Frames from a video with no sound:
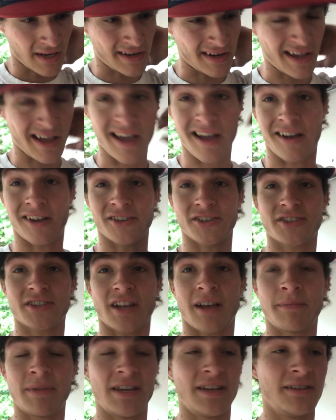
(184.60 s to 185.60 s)
yeah,
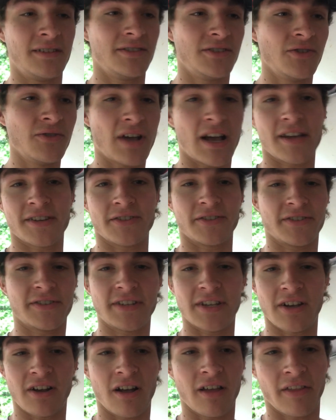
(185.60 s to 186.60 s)
I mean, you guys will
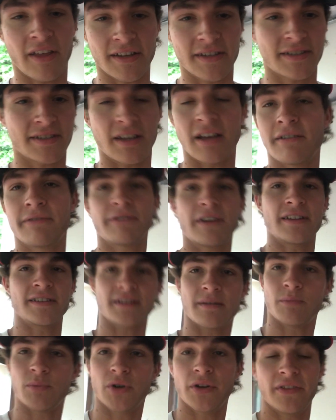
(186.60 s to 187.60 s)
see all that stuff
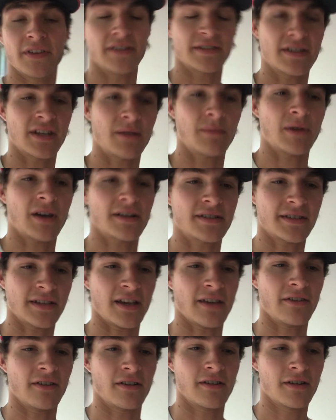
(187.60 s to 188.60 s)
as I'm putting this thing back
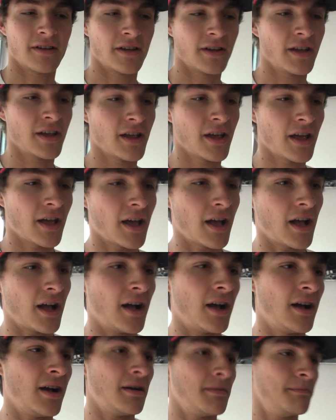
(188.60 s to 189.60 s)
together.
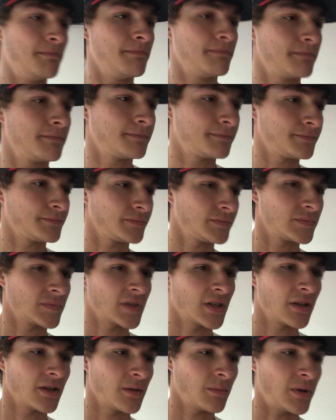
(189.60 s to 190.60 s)
But
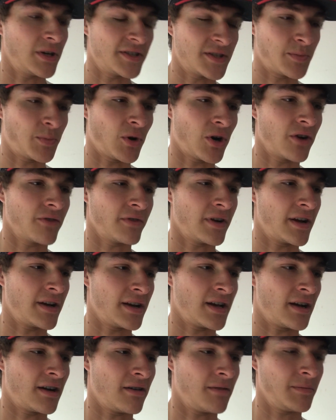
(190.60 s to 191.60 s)
it's apart
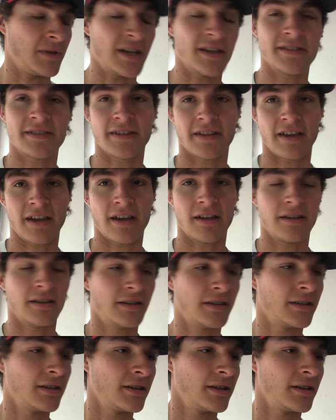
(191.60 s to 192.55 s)
right now. I'm getting to that.